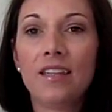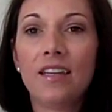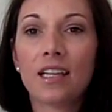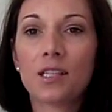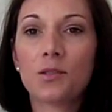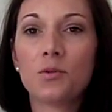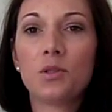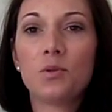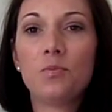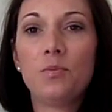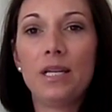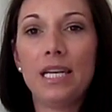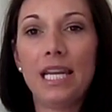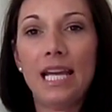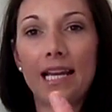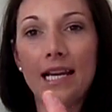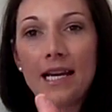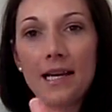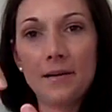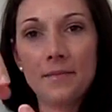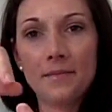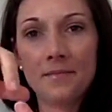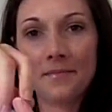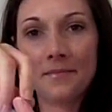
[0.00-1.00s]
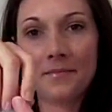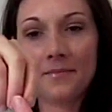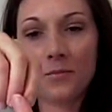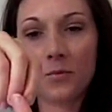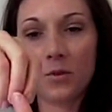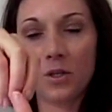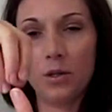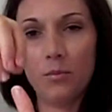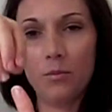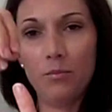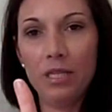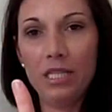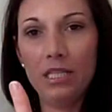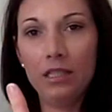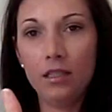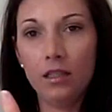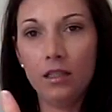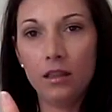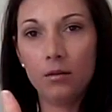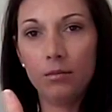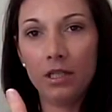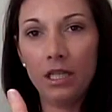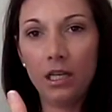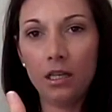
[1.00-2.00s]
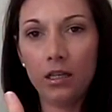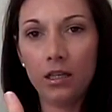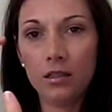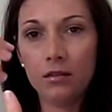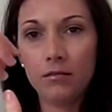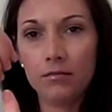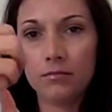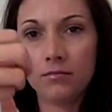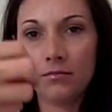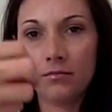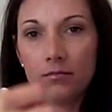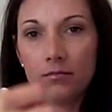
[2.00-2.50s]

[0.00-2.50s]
Next one's banana, where you're peeling the banana.